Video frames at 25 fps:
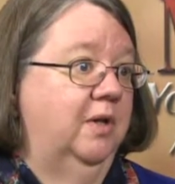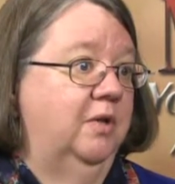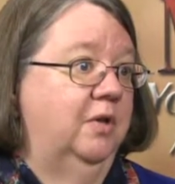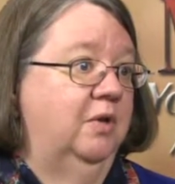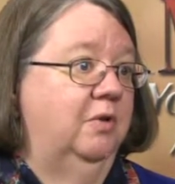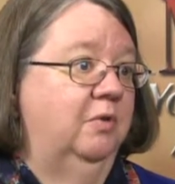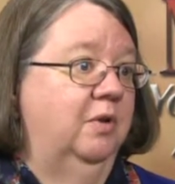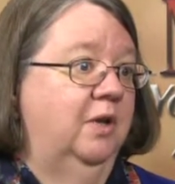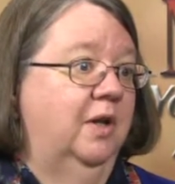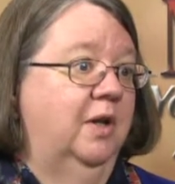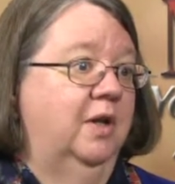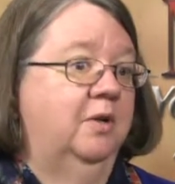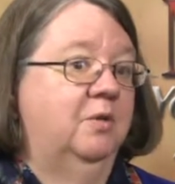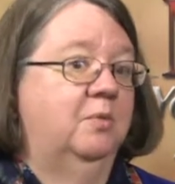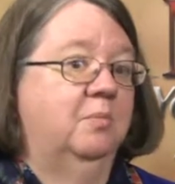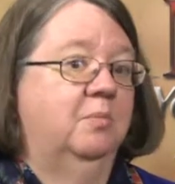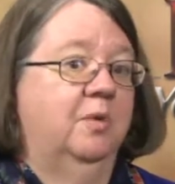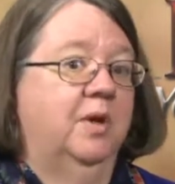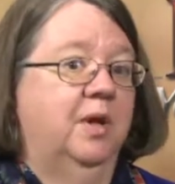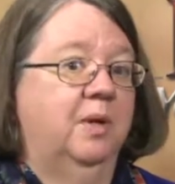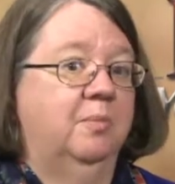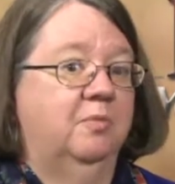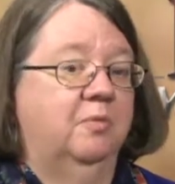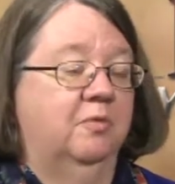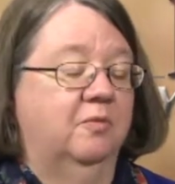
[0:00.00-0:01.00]
The United
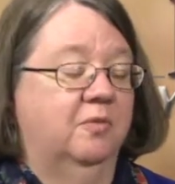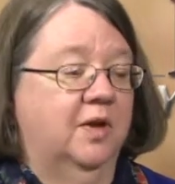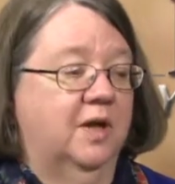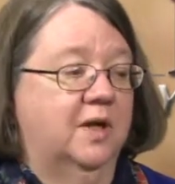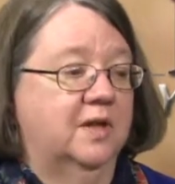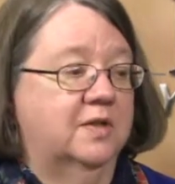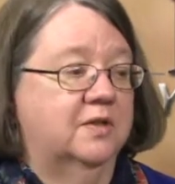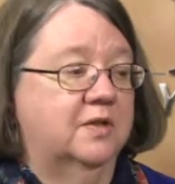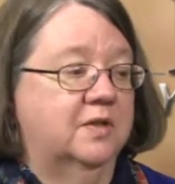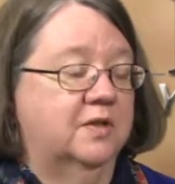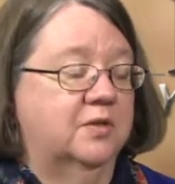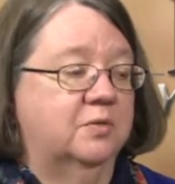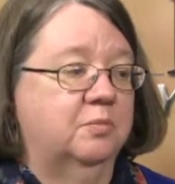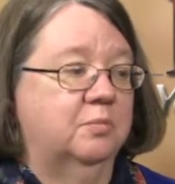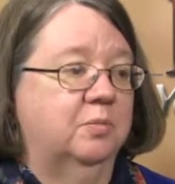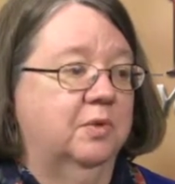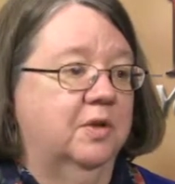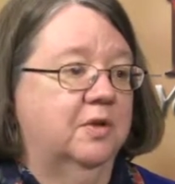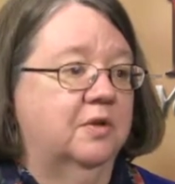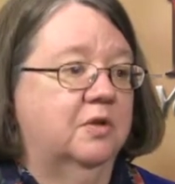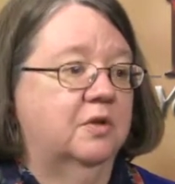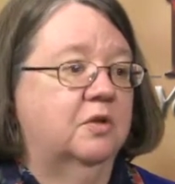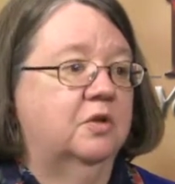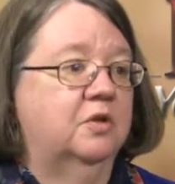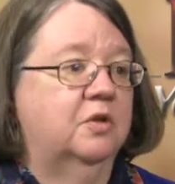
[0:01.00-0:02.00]
Way provides us
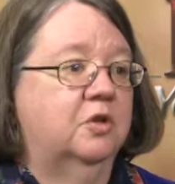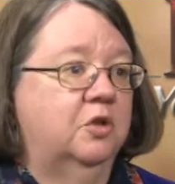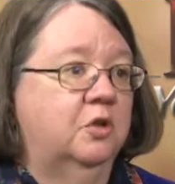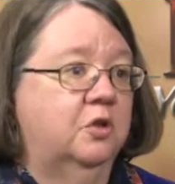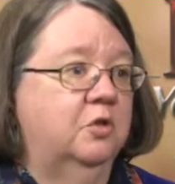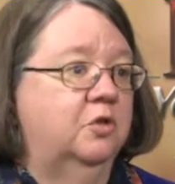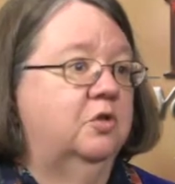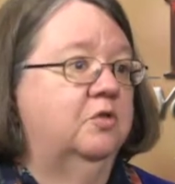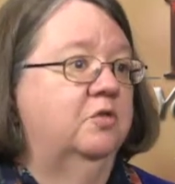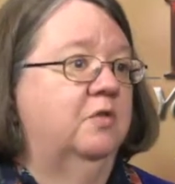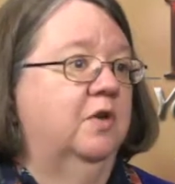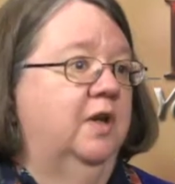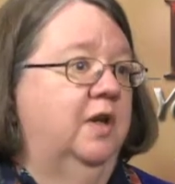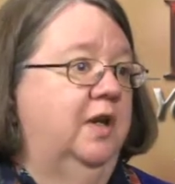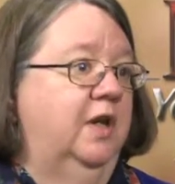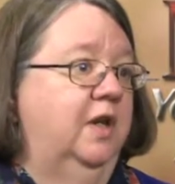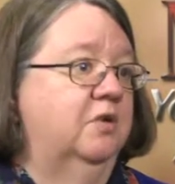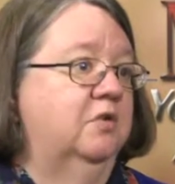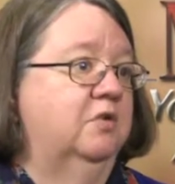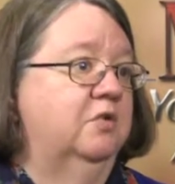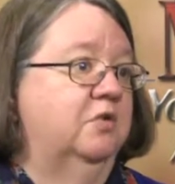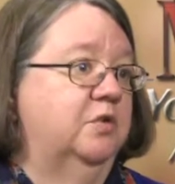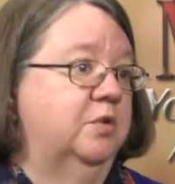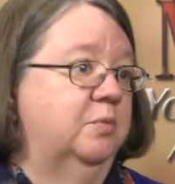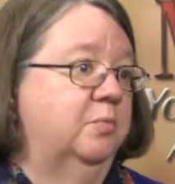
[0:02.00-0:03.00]
with huge
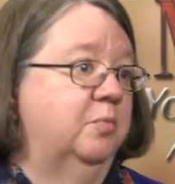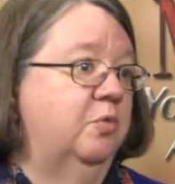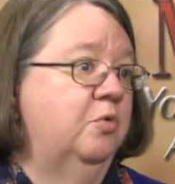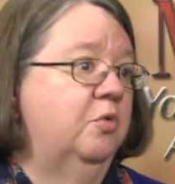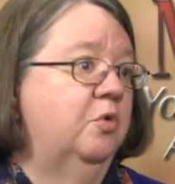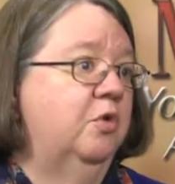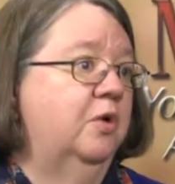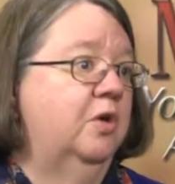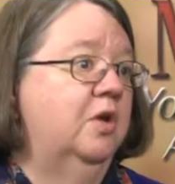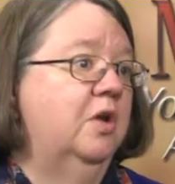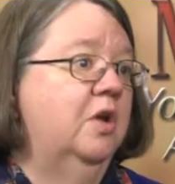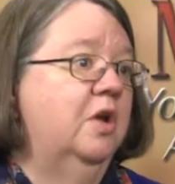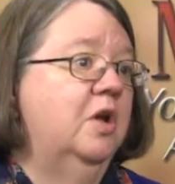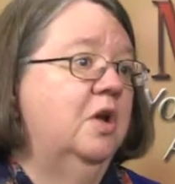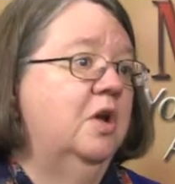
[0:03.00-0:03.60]
financial support.